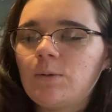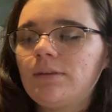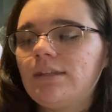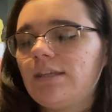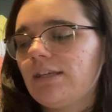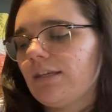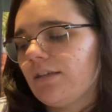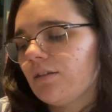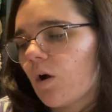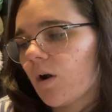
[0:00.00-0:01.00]
the
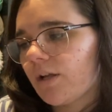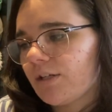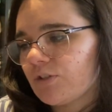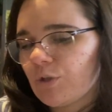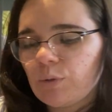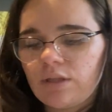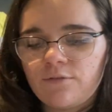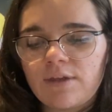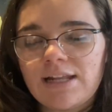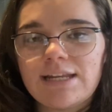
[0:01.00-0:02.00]
yarn slowly
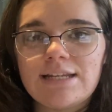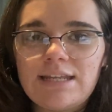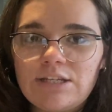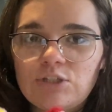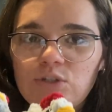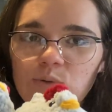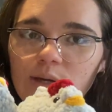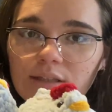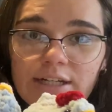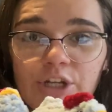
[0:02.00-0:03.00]
faded into a
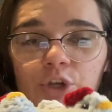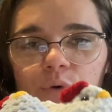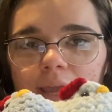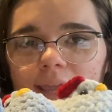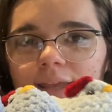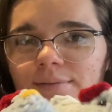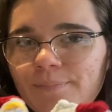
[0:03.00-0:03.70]
lighter gray.